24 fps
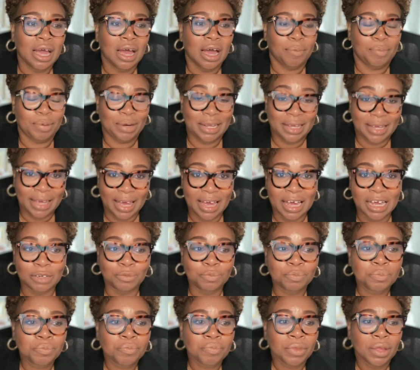But
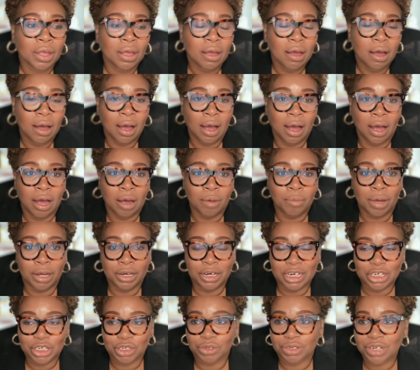again,
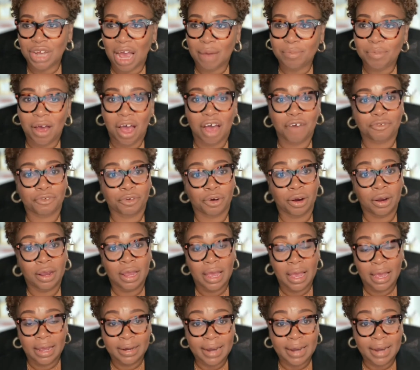initial job offer.